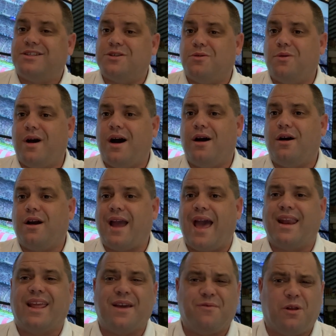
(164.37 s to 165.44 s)
So had
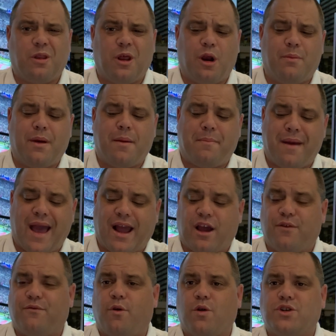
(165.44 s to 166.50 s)
to give a little bit back,
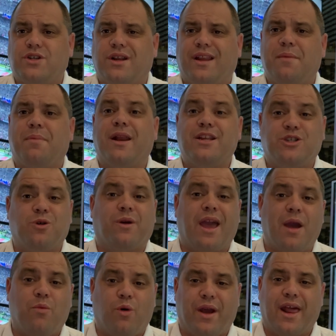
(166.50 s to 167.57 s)
unfortunately, but it's
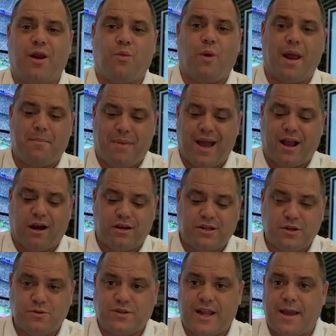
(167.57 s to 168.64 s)
okay. We'll get it right back on
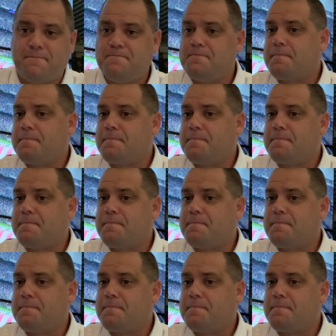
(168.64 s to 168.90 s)
Tuesday.